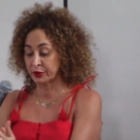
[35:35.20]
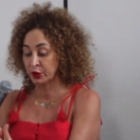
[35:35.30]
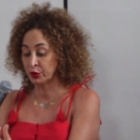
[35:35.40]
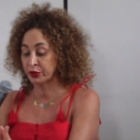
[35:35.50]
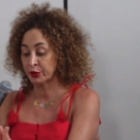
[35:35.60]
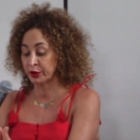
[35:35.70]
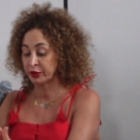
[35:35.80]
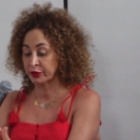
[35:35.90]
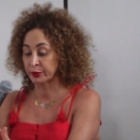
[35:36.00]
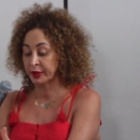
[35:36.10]
year
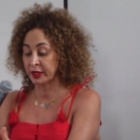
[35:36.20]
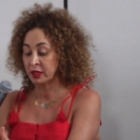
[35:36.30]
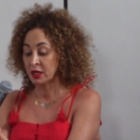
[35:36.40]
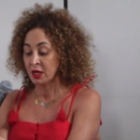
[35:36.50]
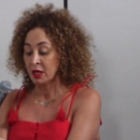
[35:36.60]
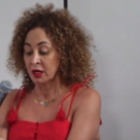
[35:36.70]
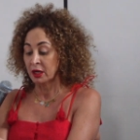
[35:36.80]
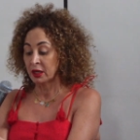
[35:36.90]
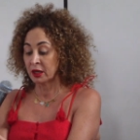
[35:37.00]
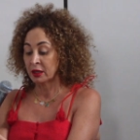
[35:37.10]
33
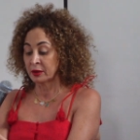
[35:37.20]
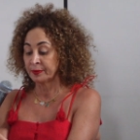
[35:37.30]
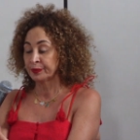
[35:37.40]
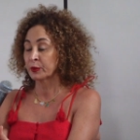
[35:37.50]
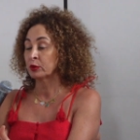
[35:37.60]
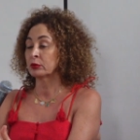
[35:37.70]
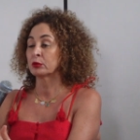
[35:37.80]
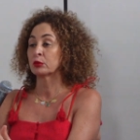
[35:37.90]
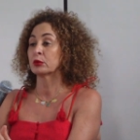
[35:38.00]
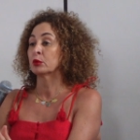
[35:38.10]
um,
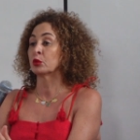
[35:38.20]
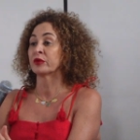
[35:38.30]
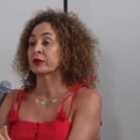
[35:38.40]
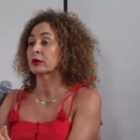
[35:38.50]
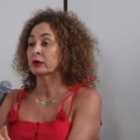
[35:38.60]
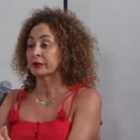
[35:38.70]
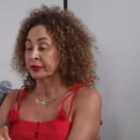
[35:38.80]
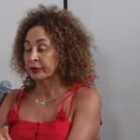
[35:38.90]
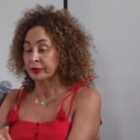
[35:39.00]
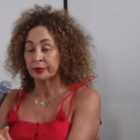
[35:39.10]
we're
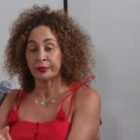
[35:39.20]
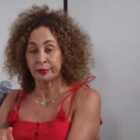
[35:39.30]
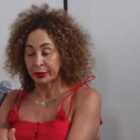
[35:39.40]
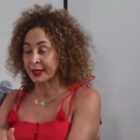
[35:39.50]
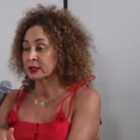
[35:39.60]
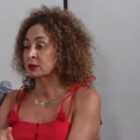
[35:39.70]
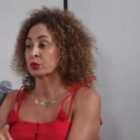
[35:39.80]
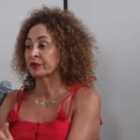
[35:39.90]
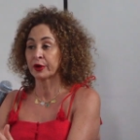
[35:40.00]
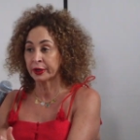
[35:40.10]
blessed,
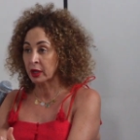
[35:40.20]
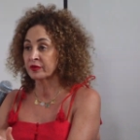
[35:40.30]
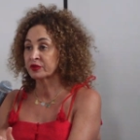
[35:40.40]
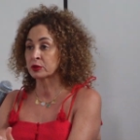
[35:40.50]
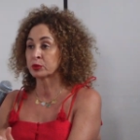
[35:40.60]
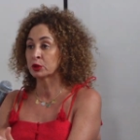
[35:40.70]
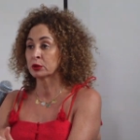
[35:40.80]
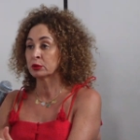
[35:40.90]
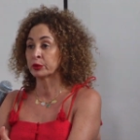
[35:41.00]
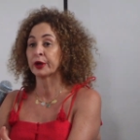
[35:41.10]
we're very
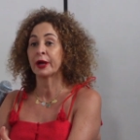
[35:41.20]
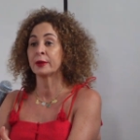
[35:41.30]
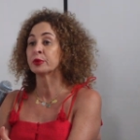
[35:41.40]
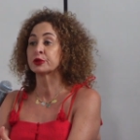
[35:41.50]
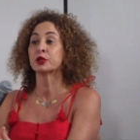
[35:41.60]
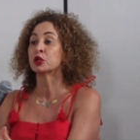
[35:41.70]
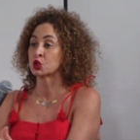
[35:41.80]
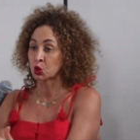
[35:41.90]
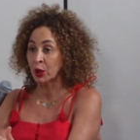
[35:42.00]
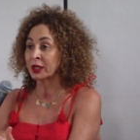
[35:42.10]
comfortable, we're able to
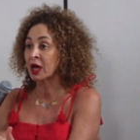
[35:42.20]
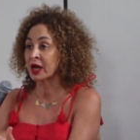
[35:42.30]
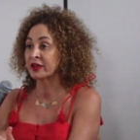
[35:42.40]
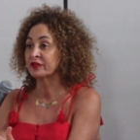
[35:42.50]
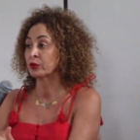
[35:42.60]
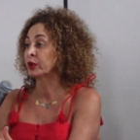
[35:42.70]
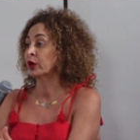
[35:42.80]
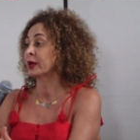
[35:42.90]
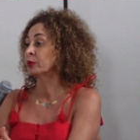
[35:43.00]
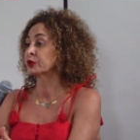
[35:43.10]
enjoy life, we
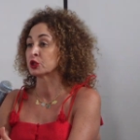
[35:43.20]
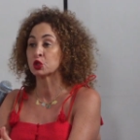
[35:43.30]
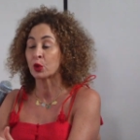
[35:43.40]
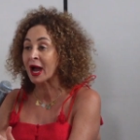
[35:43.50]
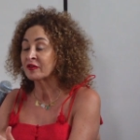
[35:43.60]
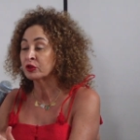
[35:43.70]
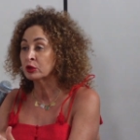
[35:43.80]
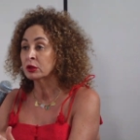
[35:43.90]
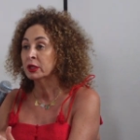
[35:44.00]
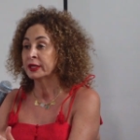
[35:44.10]
are able to
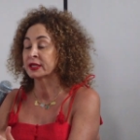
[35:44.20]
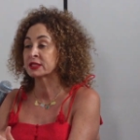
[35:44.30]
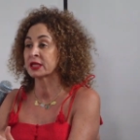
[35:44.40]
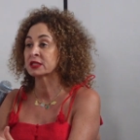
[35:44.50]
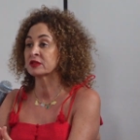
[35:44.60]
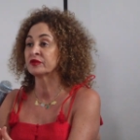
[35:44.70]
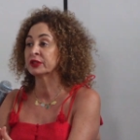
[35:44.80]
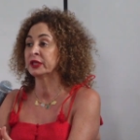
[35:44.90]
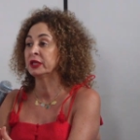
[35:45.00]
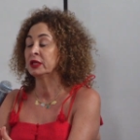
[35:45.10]
travel
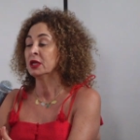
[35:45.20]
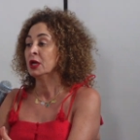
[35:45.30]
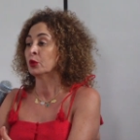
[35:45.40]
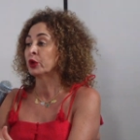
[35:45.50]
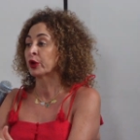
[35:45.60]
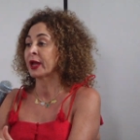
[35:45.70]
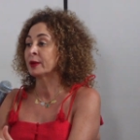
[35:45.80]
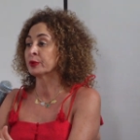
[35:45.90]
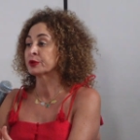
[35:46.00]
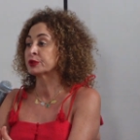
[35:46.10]
extensively, we are
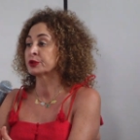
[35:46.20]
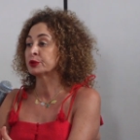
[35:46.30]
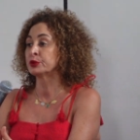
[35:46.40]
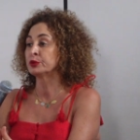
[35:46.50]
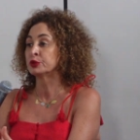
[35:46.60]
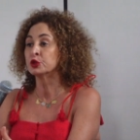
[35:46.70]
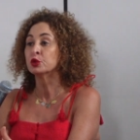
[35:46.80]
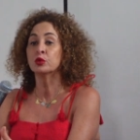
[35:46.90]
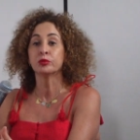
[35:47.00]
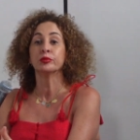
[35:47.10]
able to
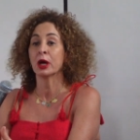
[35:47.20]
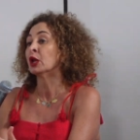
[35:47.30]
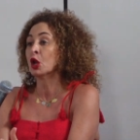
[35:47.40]
do a